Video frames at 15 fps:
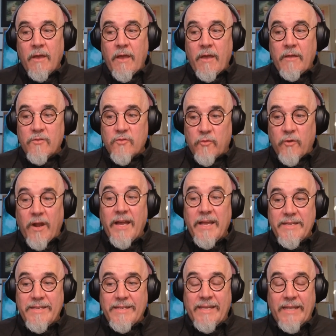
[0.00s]

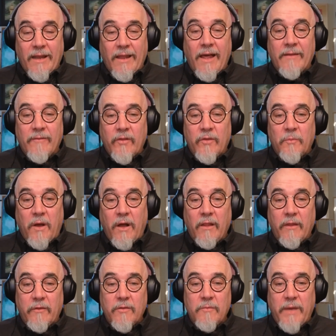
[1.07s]
tried to get a lot of this
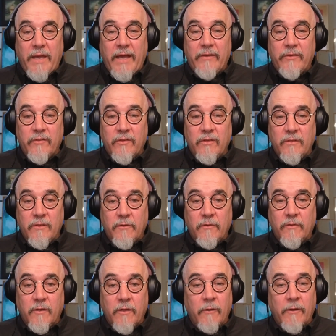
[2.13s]
policy passed 10 years
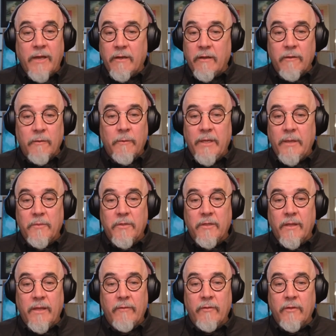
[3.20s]
ago, got all the way up to the
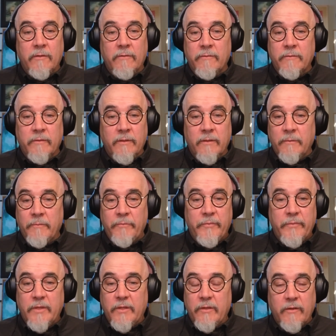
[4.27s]
level of the
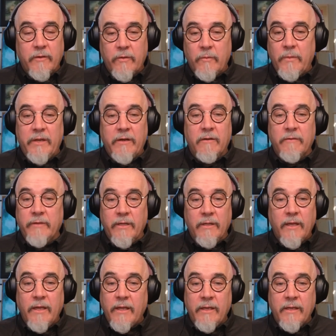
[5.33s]
mayor of
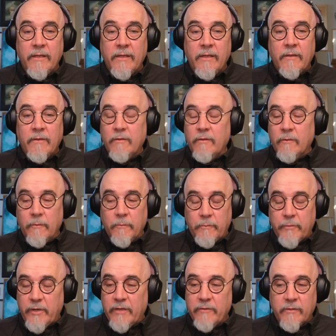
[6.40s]
LA. The whole
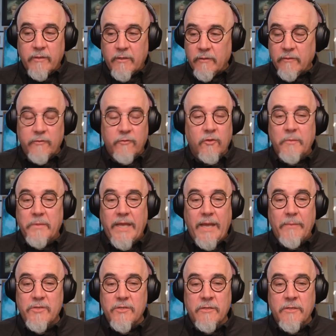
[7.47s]
project called storm
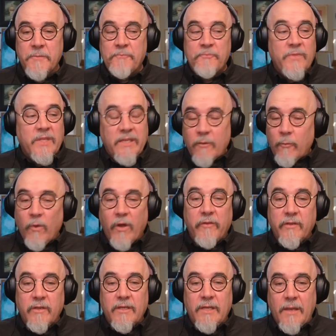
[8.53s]
capture
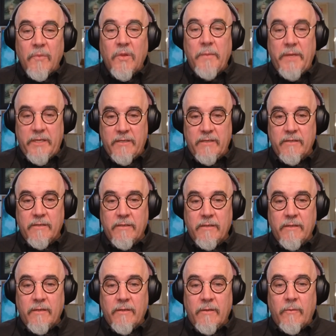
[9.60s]
wasn't implemented,
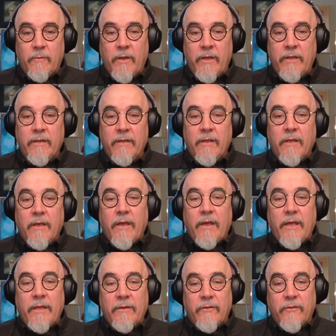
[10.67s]
right?
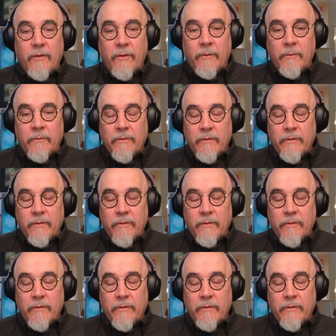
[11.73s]
And so